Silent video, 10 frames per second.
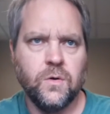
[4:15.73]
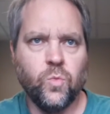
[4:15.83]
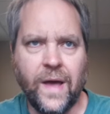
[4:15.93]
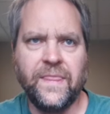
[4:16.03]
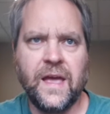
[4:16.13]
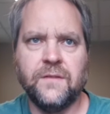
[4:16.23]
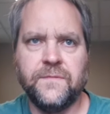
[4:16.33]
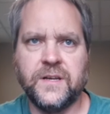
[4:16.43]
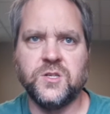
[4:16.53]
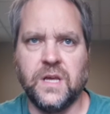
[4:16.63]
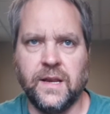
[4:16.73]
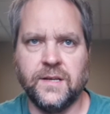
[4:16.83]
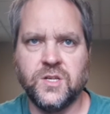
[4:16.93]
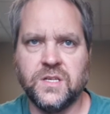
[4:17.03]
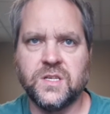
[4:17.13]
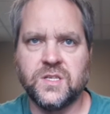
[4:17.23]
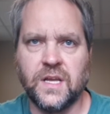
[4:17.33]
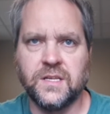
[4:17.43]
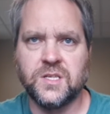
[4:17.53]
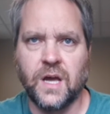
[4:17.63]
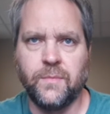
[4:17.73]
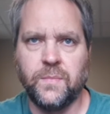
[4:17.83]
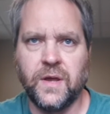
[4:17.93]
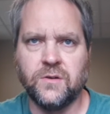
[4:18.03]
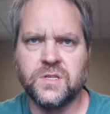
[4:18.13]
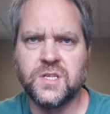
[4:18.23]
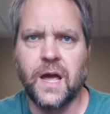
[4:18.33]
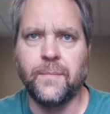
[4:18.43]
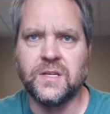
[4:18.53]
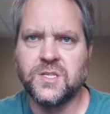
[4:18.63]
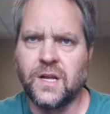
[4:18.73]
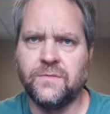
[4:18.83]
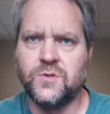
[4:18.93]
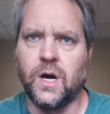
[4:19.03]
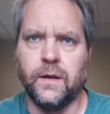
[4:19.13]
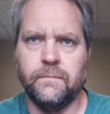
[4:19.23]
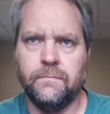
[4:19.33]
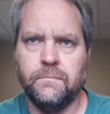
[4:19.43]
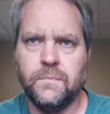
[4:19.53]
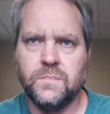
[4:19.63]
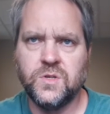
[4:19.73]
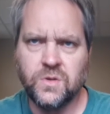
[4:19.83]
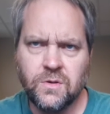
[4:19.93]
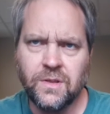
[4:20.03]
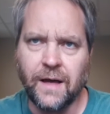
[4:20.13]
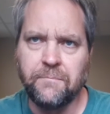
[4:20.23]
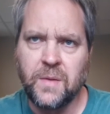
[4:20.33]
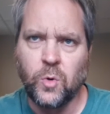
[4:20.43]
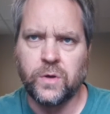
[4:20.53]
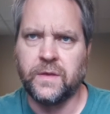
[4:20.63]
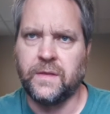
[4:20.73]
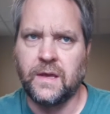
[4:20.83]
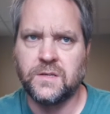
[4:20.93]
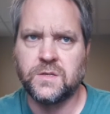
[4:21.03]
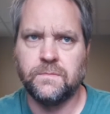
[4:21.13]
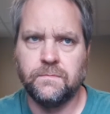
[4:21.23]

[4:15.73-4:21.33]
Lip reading: When they had finished eating, Jesus said to Simon Peter, "Simon, son of John, do you love me more than these?"